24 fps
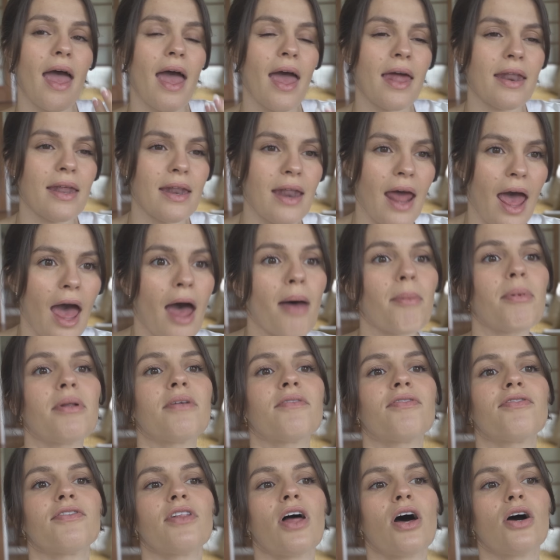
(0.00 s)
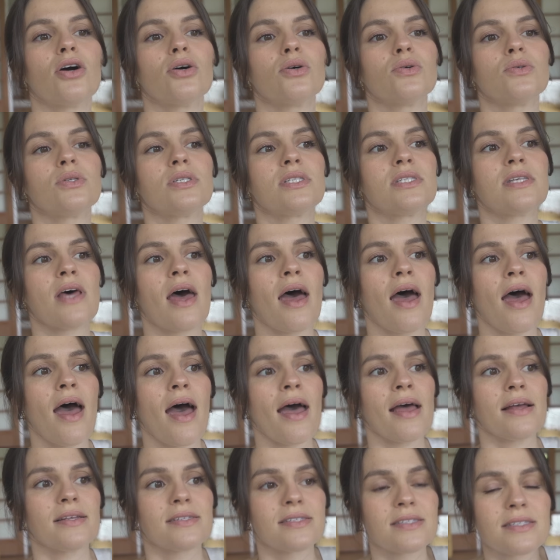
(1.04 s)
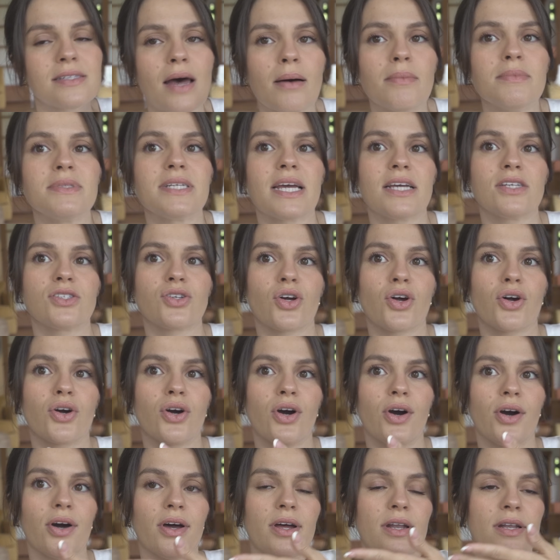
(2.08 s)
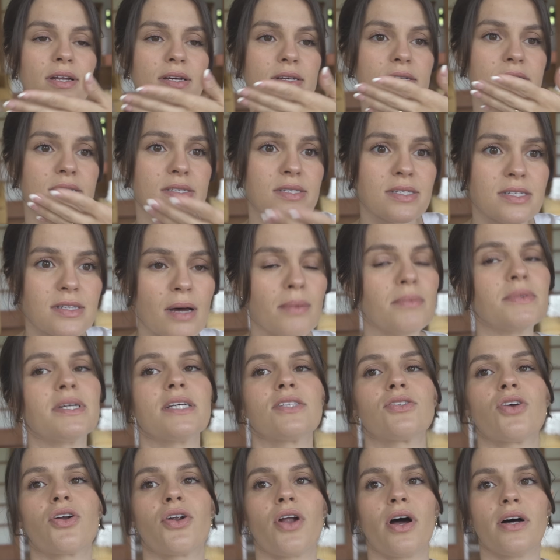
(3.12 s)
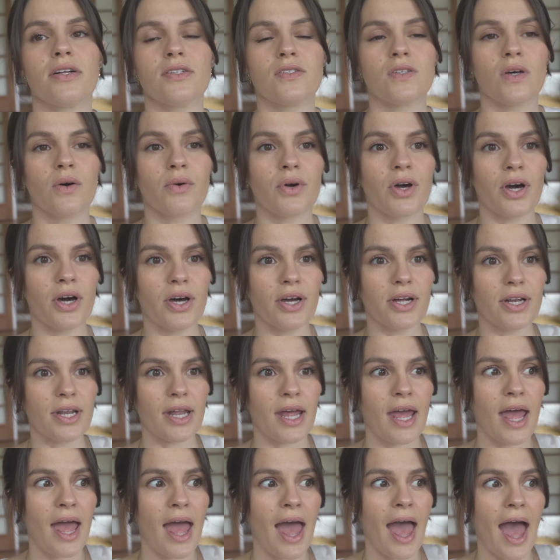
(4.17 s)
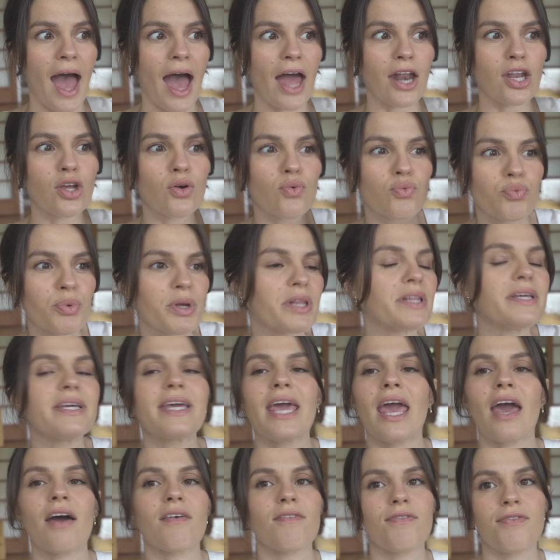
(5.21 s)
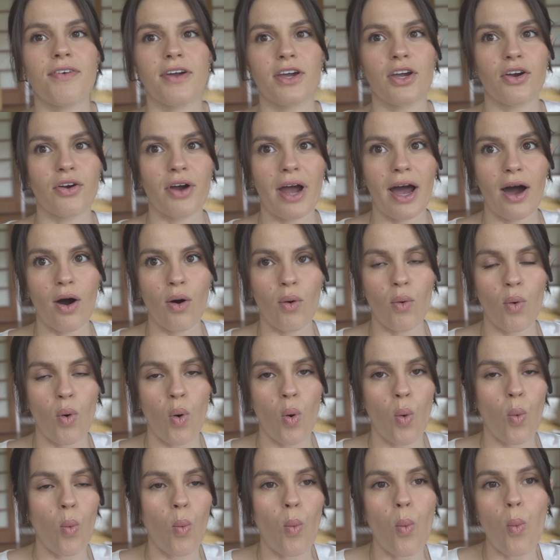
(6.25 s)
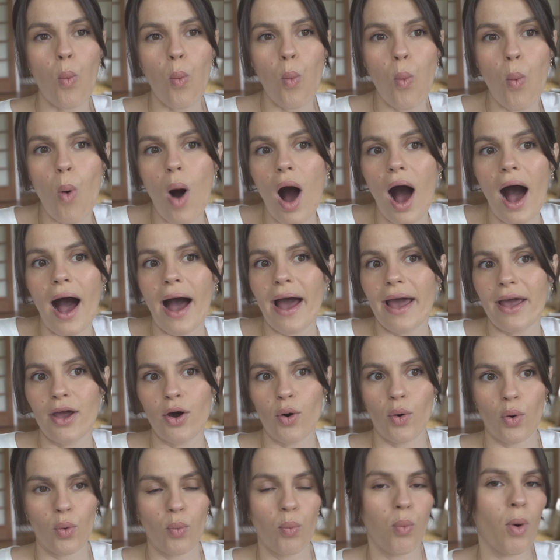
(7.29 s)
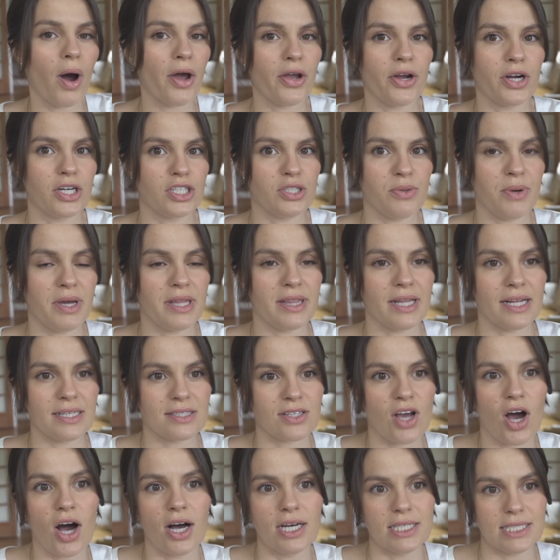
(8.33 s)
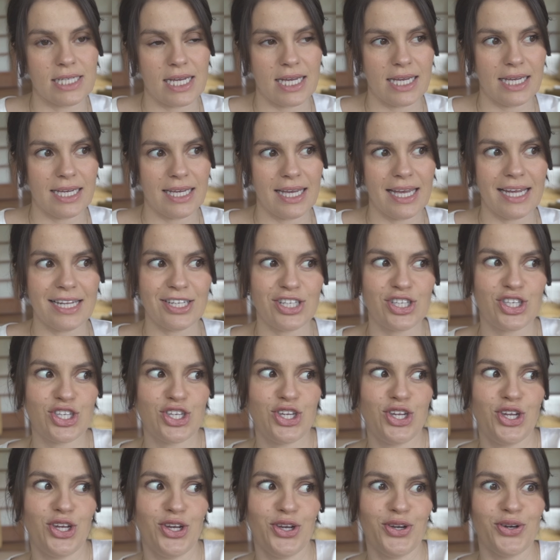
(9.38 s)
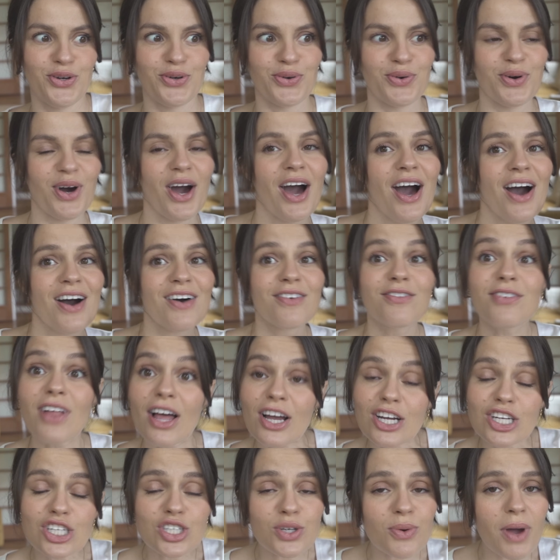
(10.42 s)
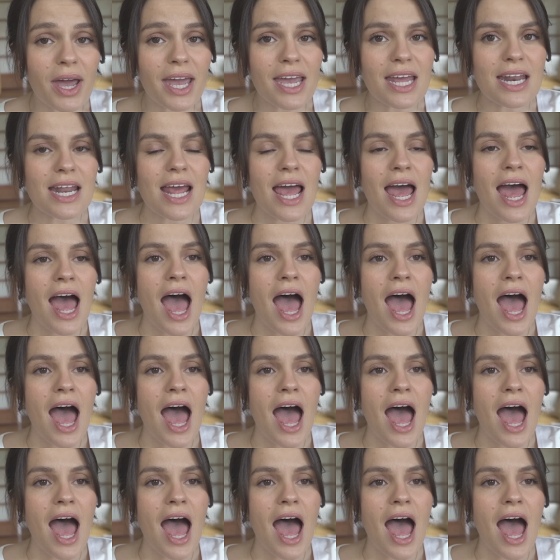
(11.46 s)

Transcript: and it ebb and flows. Some days are good, some days are not so good, and you really can't figure out why or what you're doing that's causing it to fluctuate.